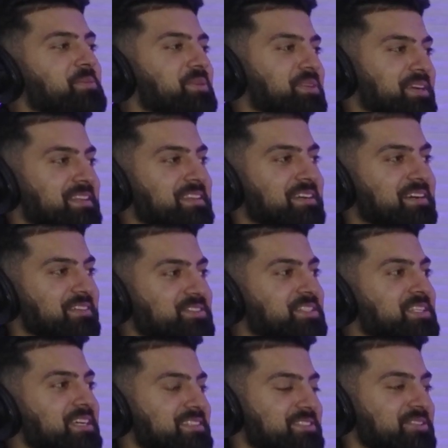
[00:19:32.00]
people like that. I've
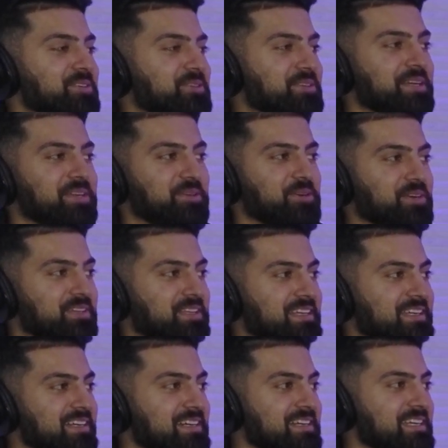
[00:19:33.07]
seen that show on TikTok. Like
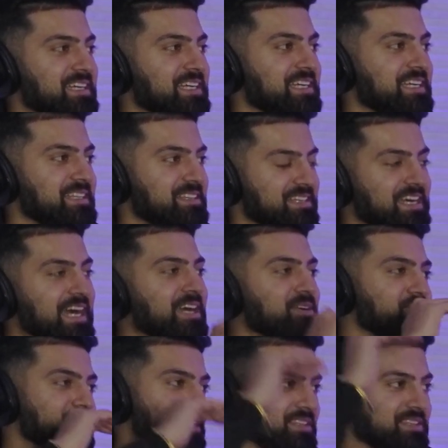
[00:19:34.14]
the guy
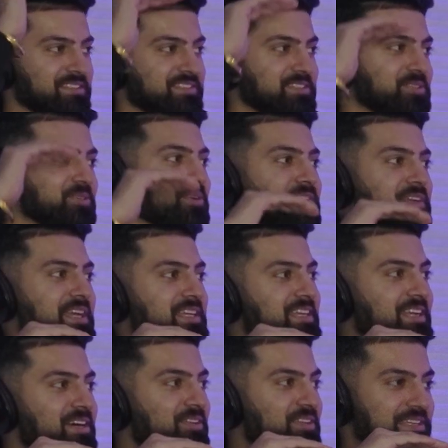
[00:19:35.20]
who's like the CEO of Nike
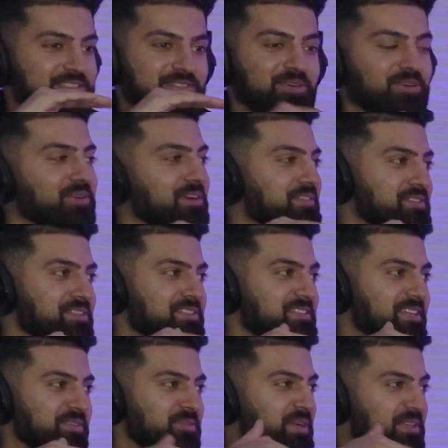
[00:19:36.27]
now, like he started off as just
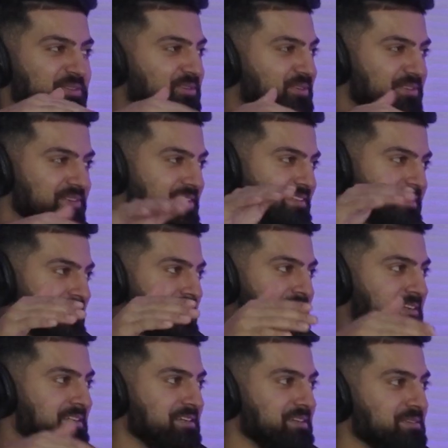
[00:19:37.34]
like a regular like
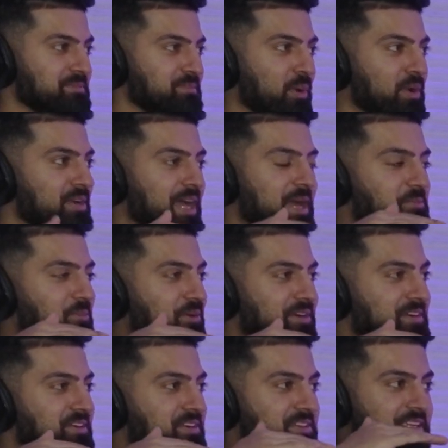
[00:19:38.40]
part-time
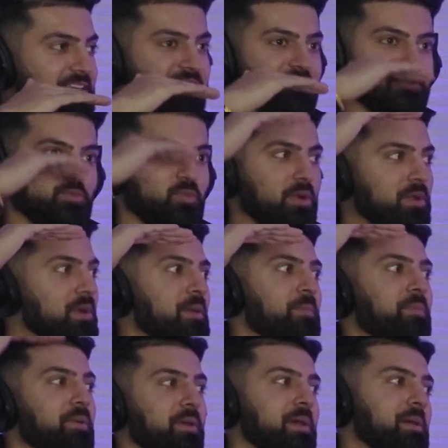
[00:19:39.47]
worker, and then he just went up.